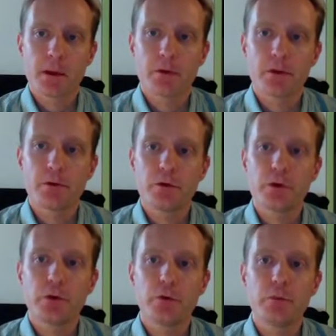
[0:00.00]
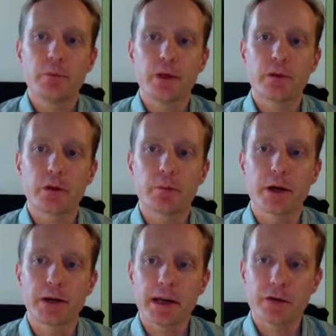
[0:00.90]
It's the view that human beings are
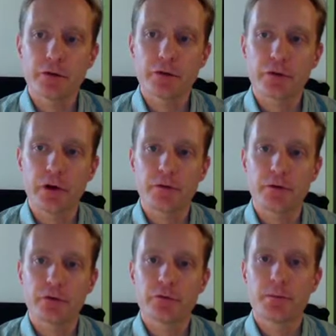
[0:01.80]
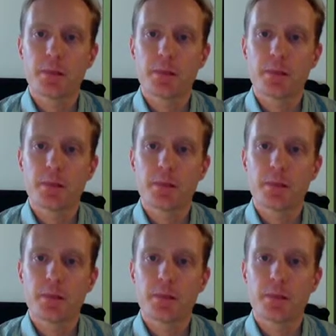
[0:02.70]
by nature selfish,